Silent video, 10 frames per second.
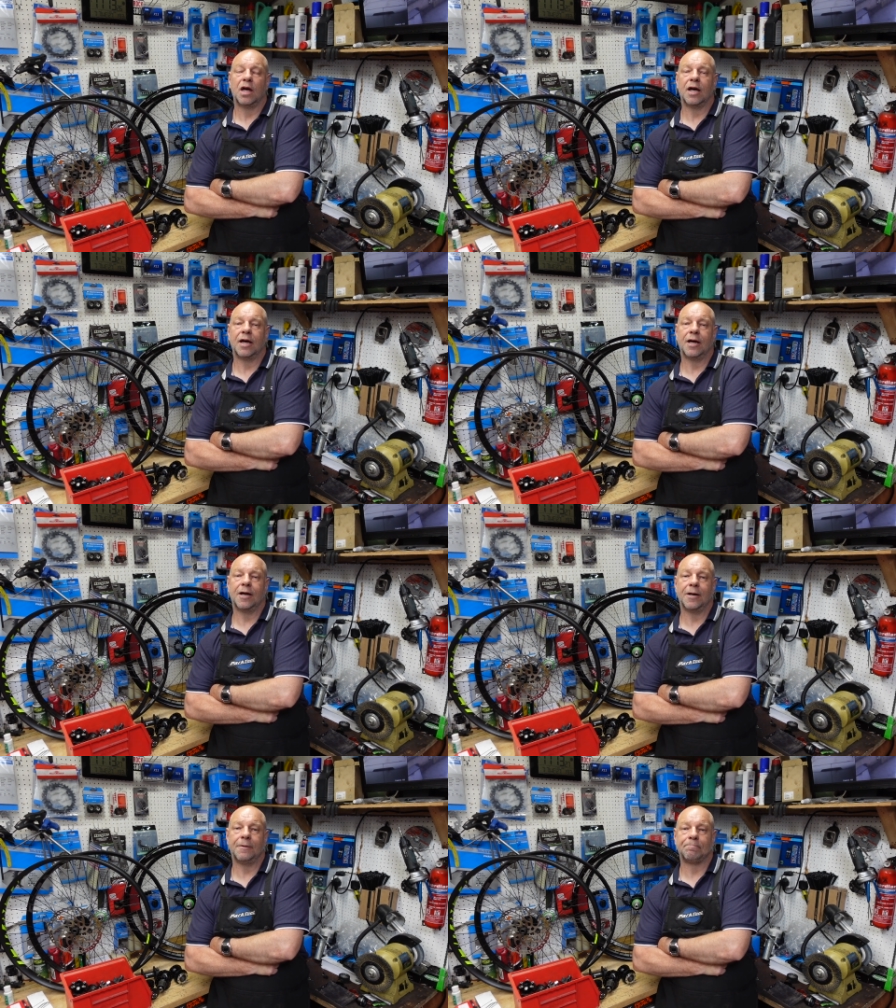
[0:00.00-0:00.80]

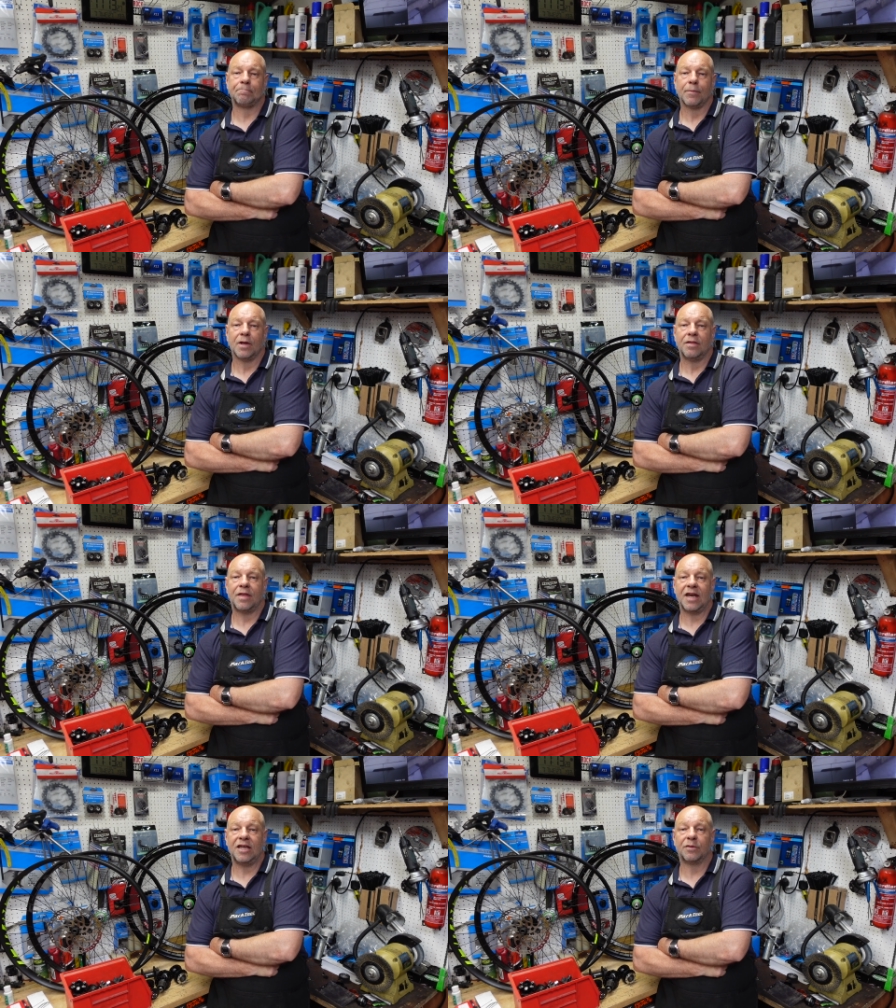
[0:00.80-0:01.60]
um,
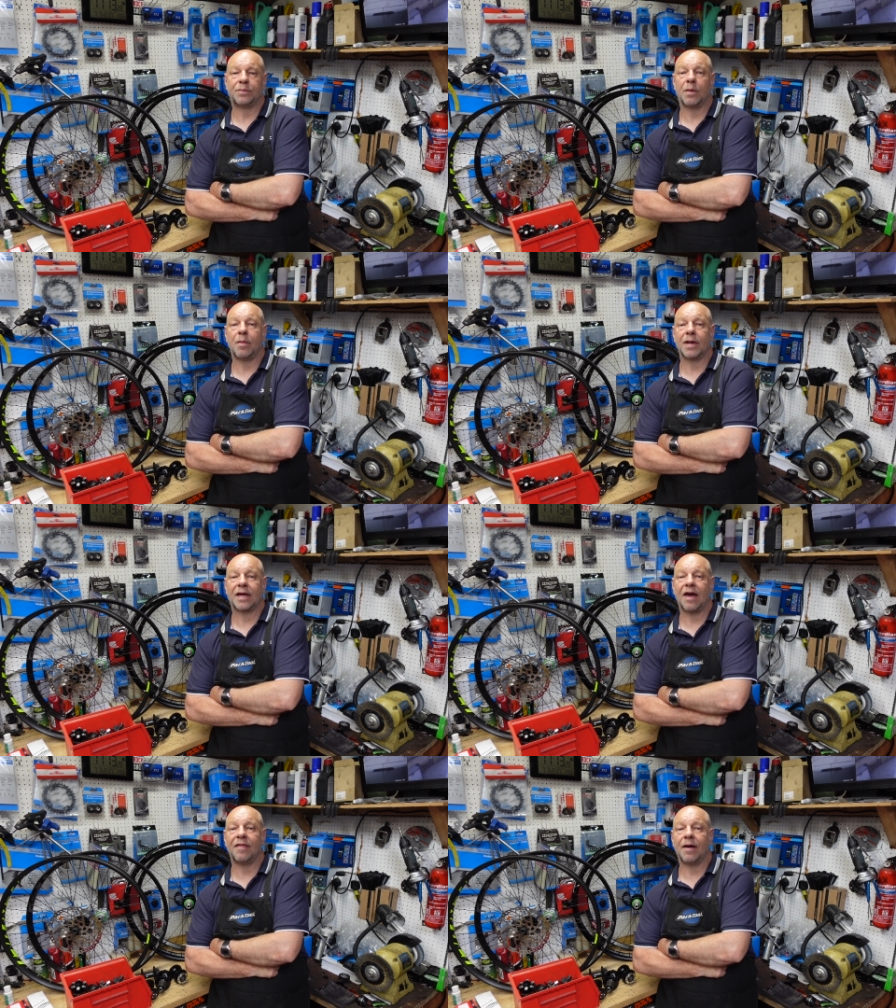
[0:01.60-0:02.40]
then you'll probably
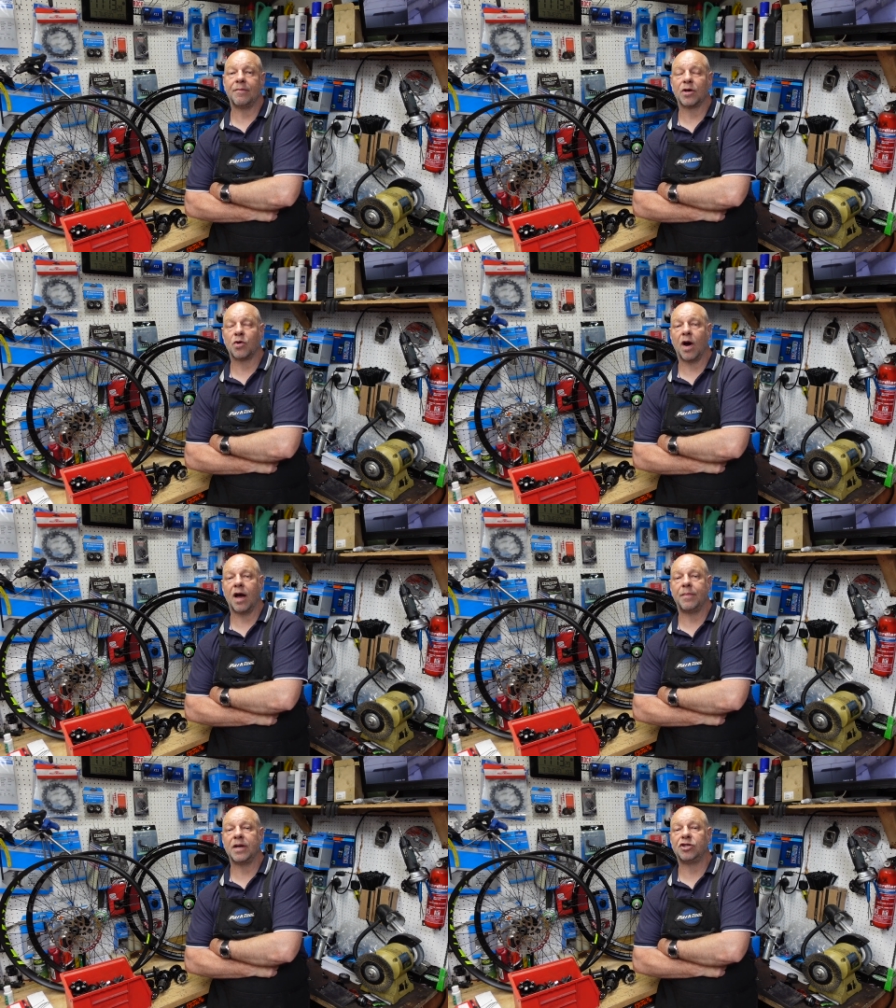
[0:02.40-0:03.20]
get them
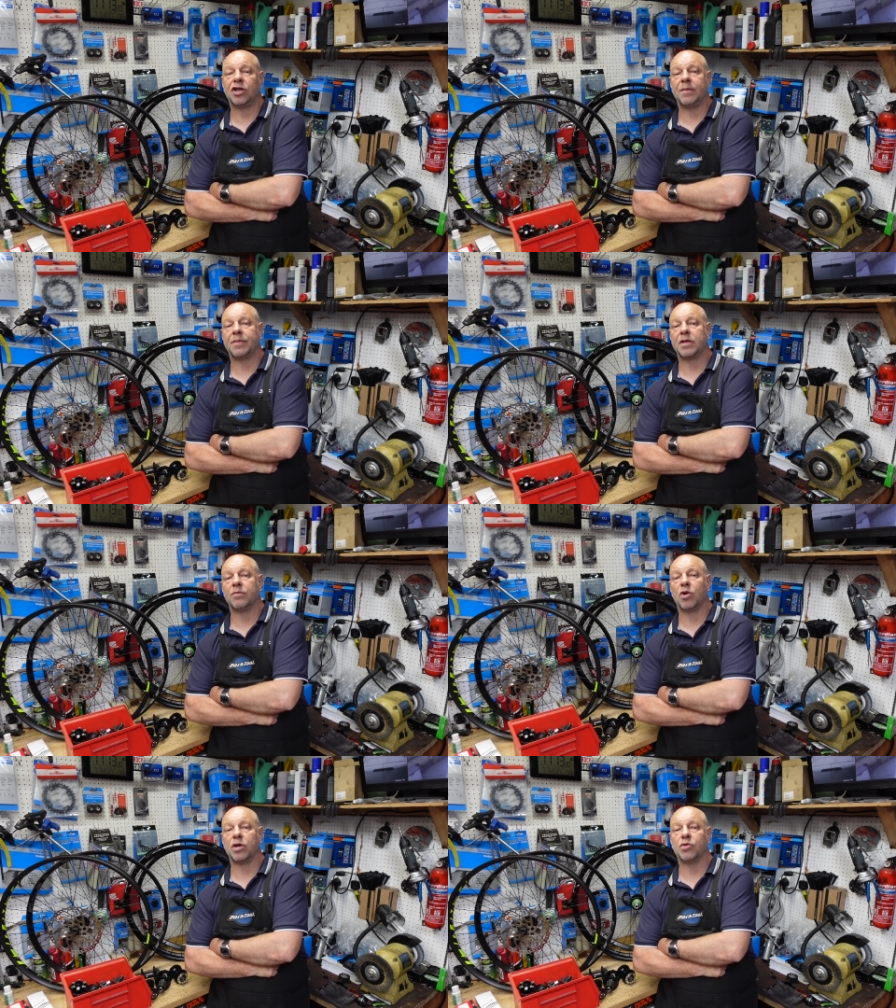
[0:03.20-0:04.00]
quite a bit cheaper
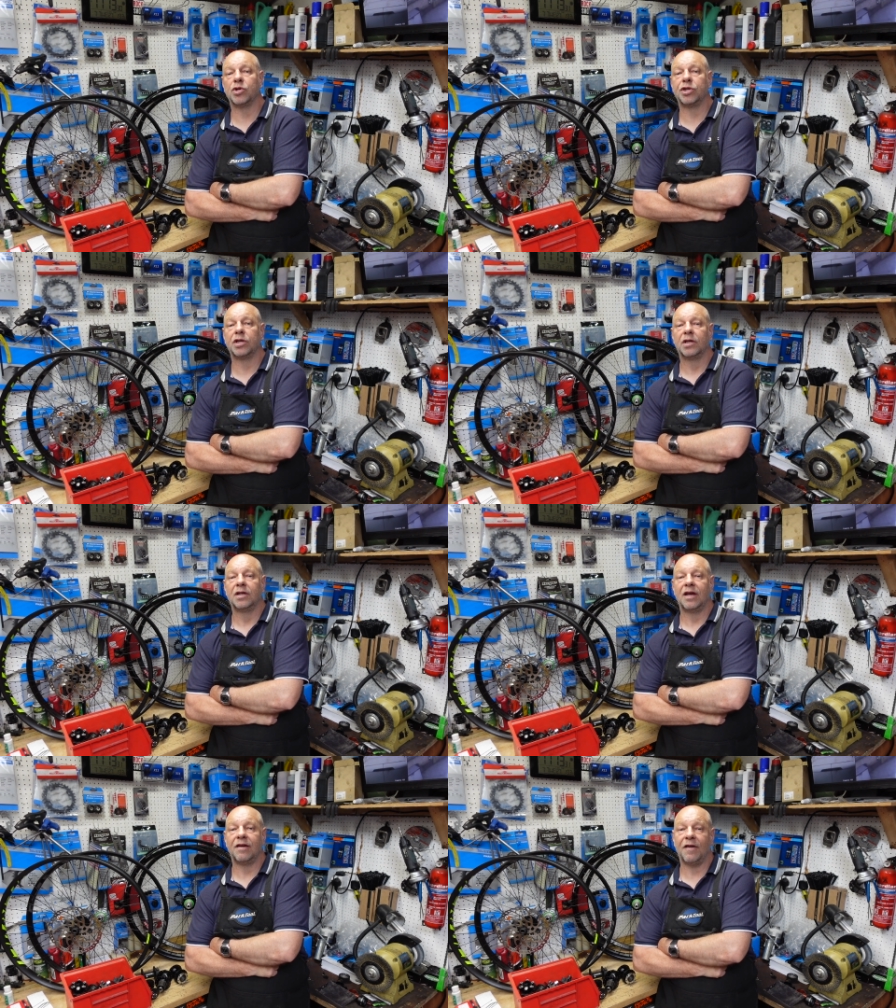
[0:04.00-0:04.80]
than what you would
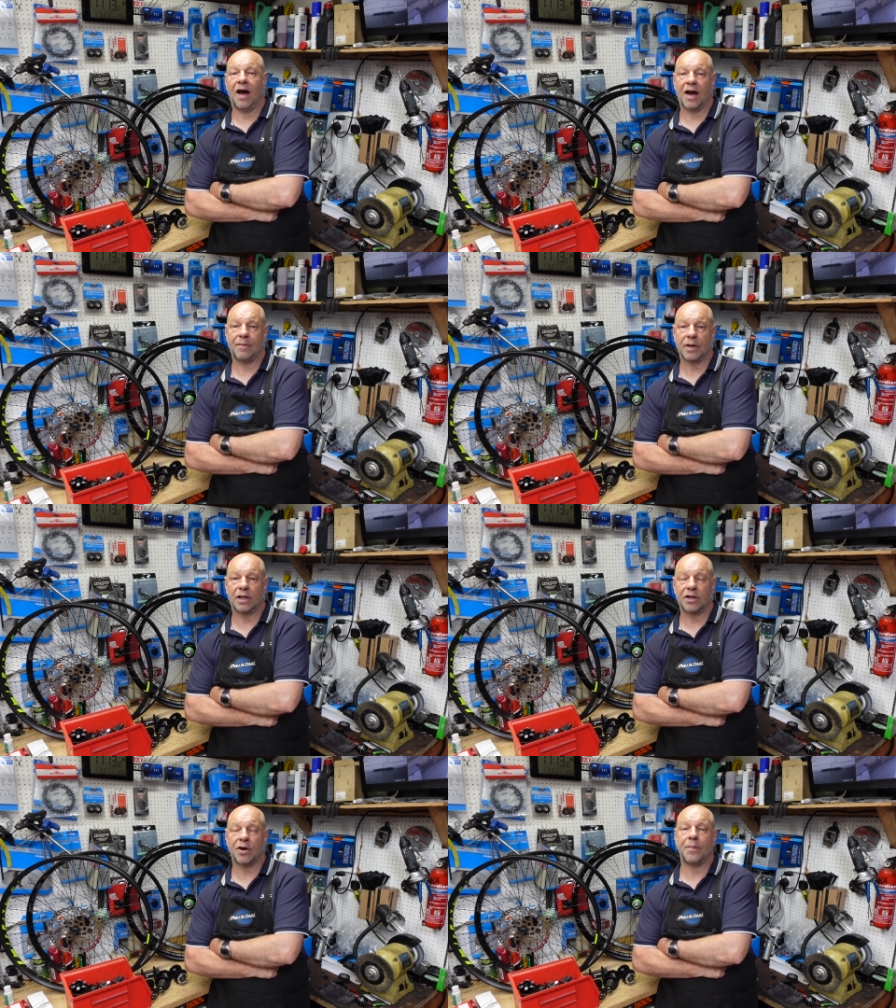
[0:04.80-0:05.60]
if I
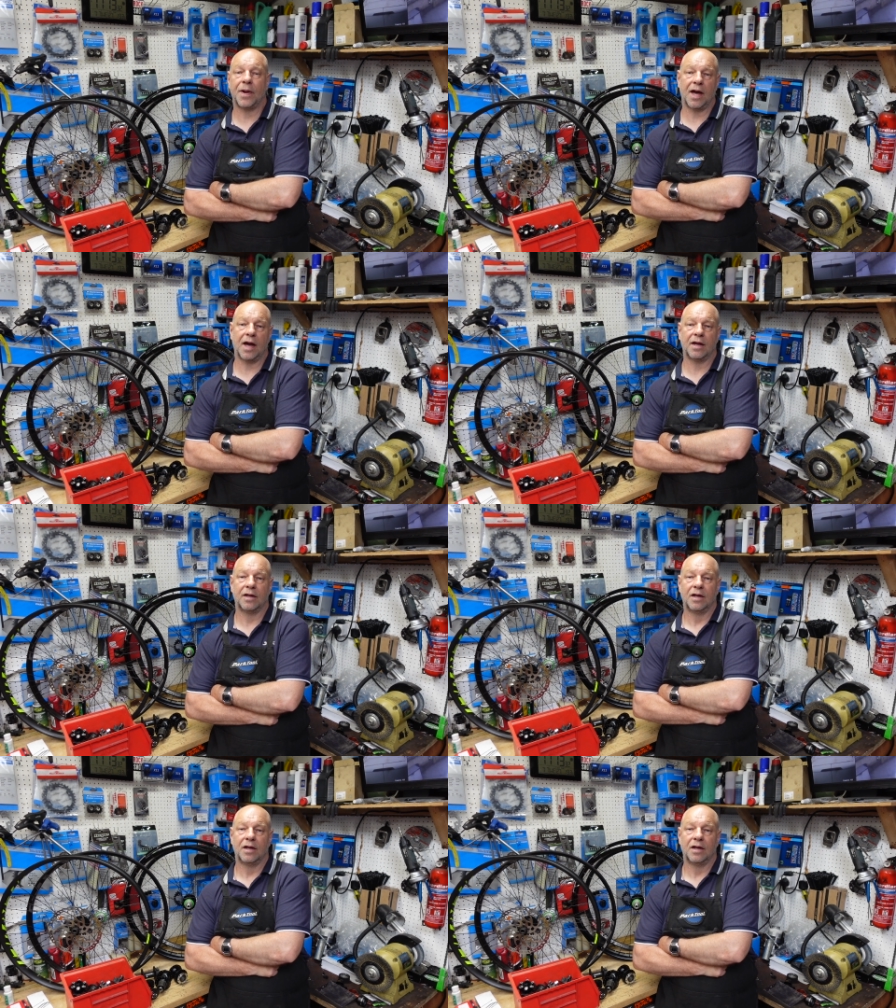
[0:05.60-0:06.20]
built you a pair.